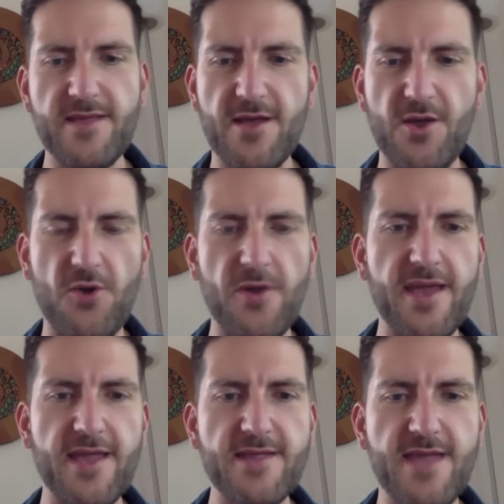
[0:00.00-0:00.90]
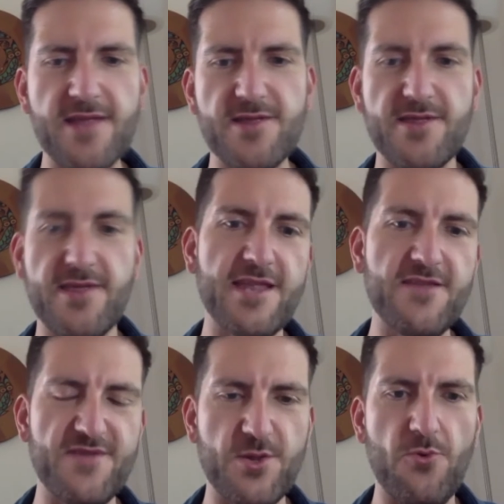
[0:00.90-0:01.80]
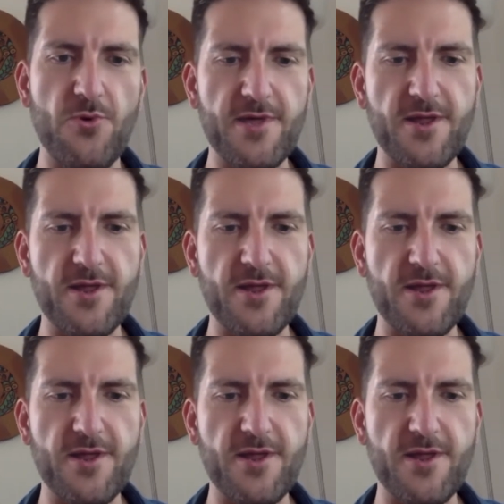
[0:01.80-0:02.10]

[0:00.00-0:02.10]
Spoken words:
occurring and the end of school in